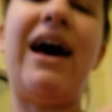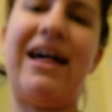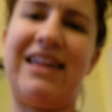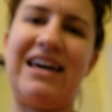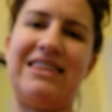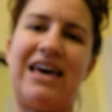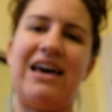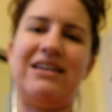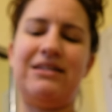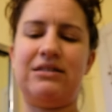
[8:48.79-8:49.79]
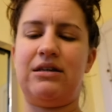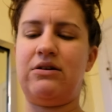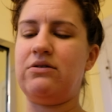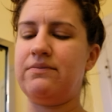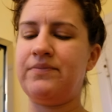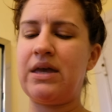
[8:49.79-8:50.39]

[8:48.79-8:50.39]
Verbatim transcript: I like that. It's cute.